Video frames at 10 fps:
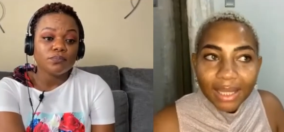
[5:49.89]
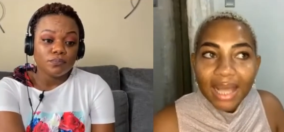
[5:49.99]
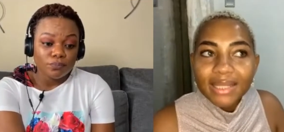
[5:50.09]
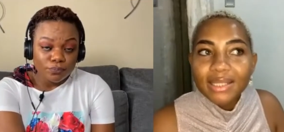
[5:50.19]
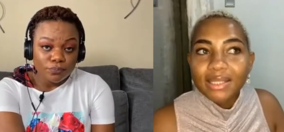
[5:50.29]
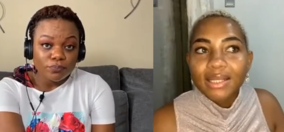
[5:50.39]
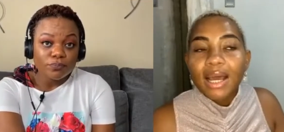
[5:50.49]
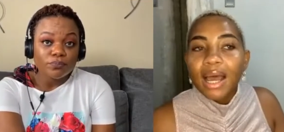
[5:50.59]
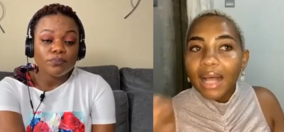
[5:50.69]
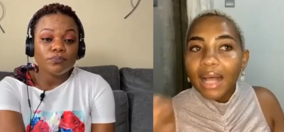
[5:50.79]
Speaker 1: classes,
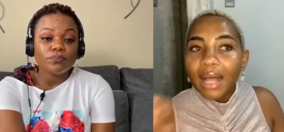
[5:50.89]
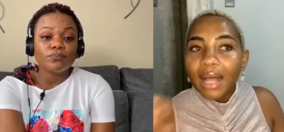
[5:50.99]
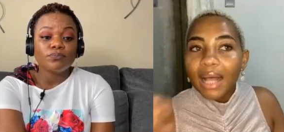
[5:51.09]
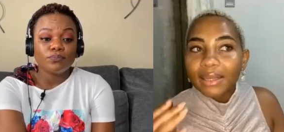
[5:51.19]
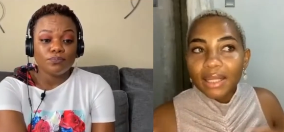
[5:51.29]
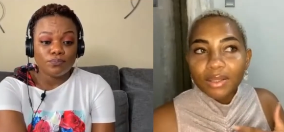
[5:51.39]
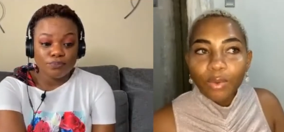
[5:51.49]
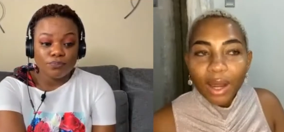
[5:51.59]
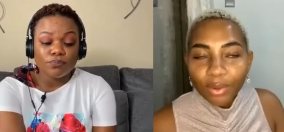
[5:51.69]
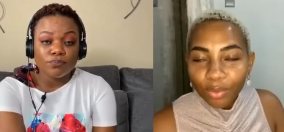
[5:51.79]
and then the
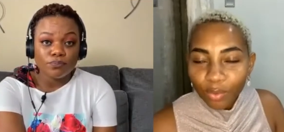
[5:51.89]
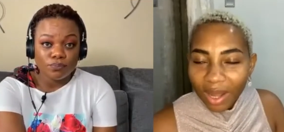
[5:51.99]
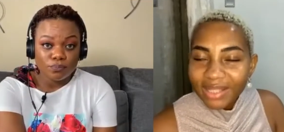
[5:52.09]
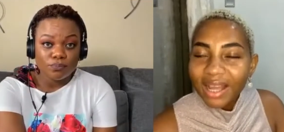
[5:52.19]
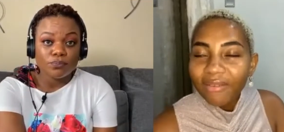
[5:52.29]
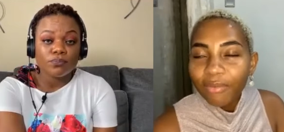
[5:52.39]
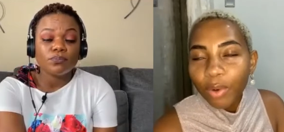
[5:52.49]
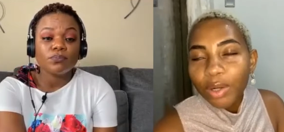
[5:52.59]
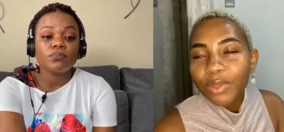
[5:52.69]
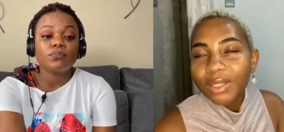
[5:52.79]
one on ones, I've
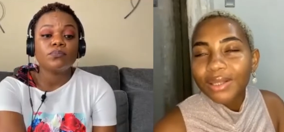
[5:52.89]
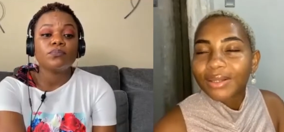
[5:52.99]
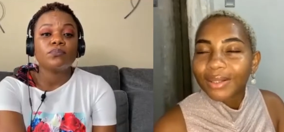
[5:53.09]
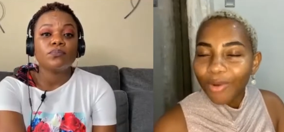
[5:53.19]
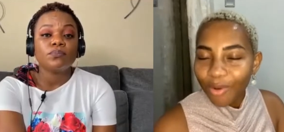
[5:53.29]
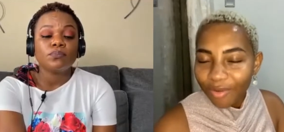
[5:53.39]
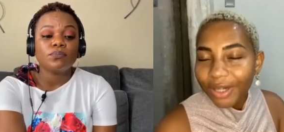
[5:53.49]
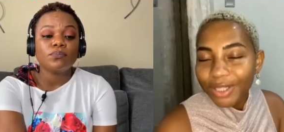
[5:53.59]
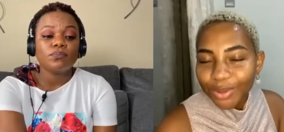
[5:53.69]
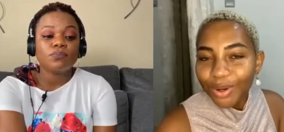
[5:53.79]
worked with over
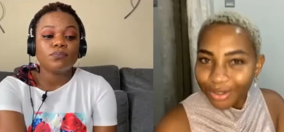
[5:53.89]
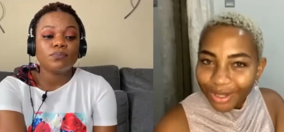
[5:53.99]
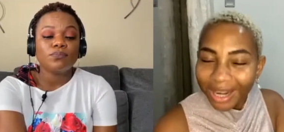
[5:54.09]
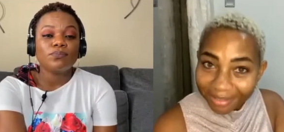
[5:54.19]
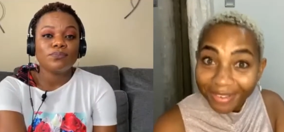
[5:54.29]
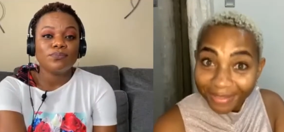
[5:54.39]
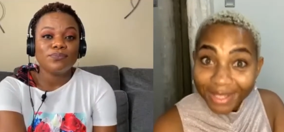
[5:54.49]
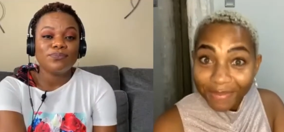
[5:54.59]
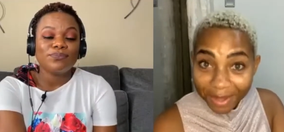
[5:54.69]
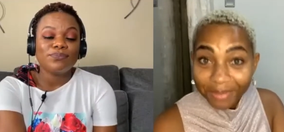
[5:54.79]

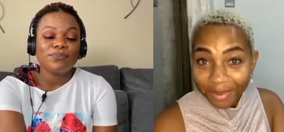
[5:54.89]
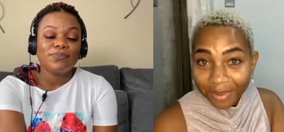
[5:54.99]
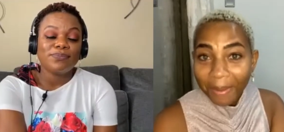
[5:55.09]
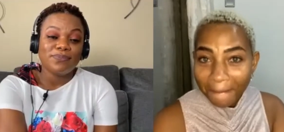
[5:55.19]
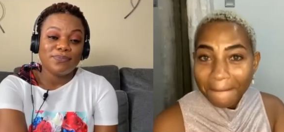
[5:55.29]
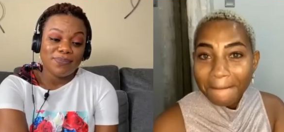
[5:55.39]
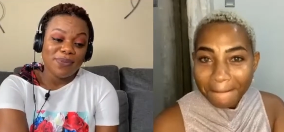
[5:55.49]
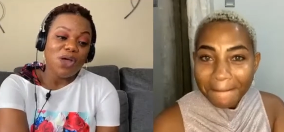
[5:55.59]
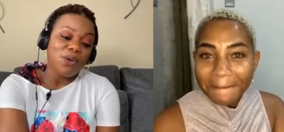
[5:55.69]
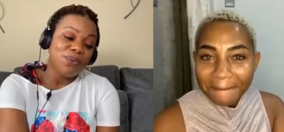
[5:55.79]
250 people.
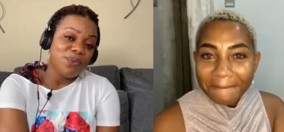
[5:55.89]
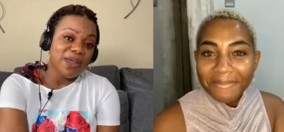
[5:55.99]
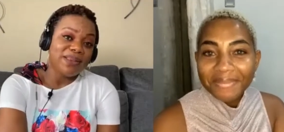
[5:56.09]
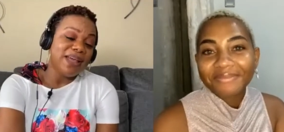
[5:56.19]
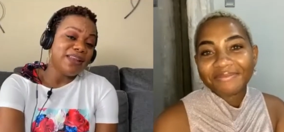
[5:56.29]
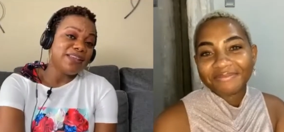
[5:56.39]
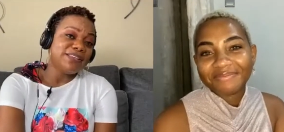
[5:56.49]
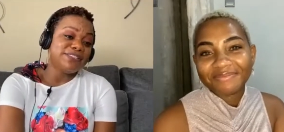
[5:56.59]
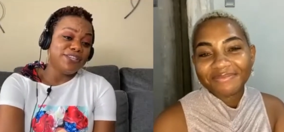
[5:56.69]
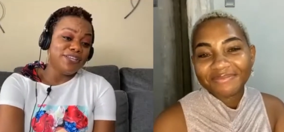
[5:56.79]
Speaker 2: Oh, great. That
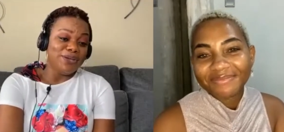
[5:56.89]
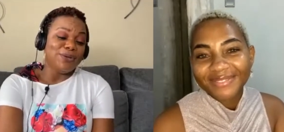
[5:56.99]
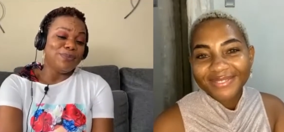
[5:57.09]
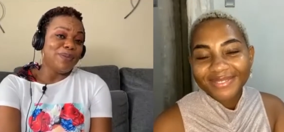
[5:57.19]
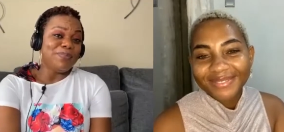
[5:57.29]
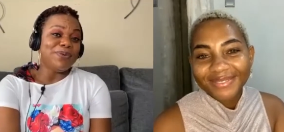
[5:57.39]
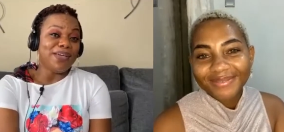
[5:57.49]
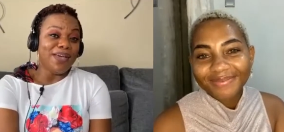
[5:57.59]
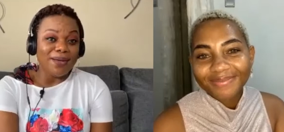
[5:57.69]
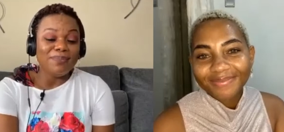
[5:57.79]
is good. People
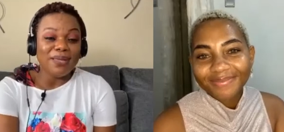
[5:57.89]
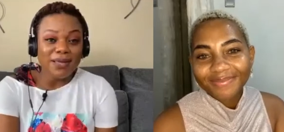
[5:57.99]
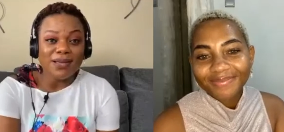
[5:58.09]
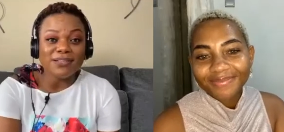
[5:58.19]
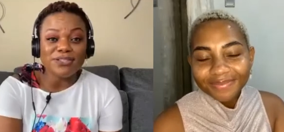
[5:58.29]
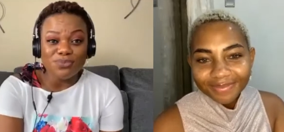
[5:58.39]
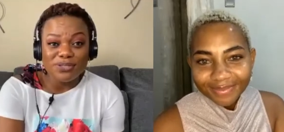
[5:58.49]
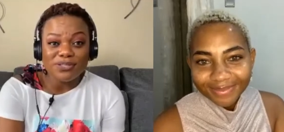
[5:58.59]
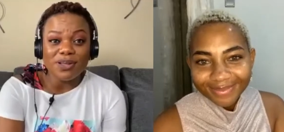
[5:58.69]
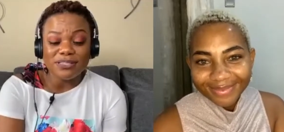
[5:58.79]
come because the
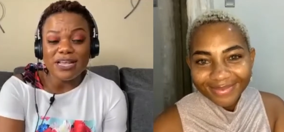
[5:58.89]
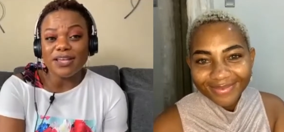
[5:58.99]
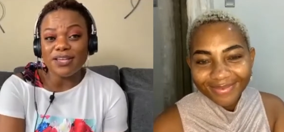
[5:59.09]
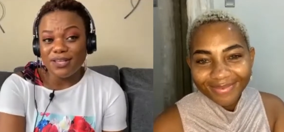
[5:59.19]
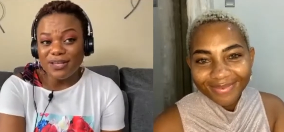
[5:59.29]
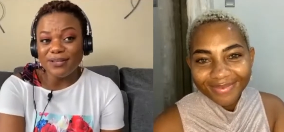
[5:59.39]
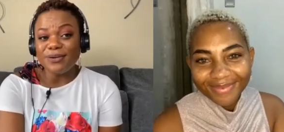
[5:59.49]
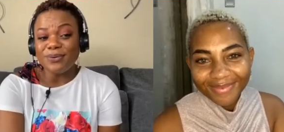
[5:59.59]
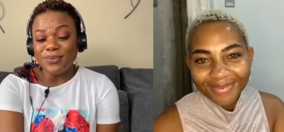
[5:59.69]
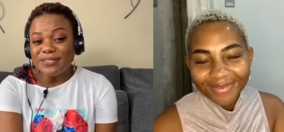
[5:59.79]
results are good.
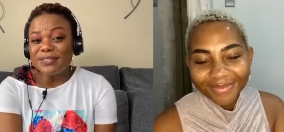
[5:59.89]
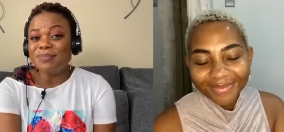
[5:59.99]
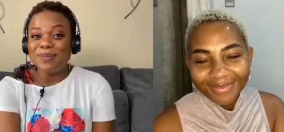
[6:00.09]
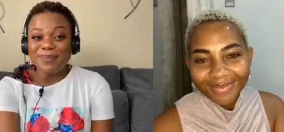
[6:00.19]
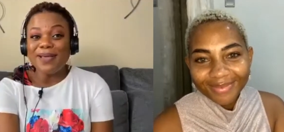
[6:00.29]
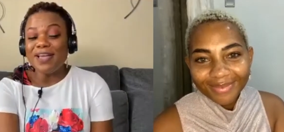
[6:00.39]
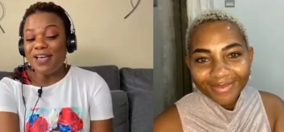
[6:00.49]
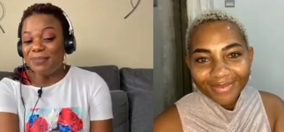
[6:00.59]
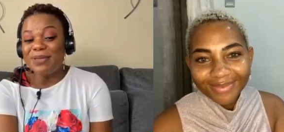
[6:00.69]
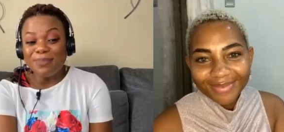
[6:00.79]
The reason people are
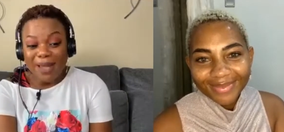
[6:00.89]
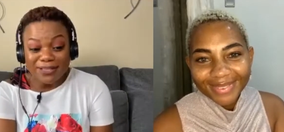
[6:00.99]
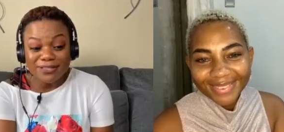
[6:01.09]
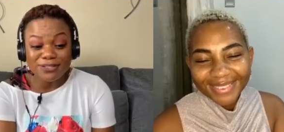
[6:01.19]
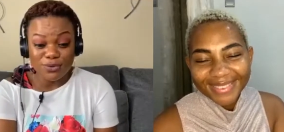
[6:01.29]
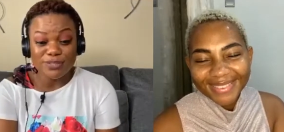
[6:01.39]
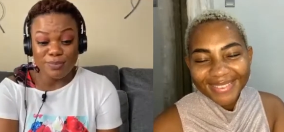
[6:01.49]
coming back to you is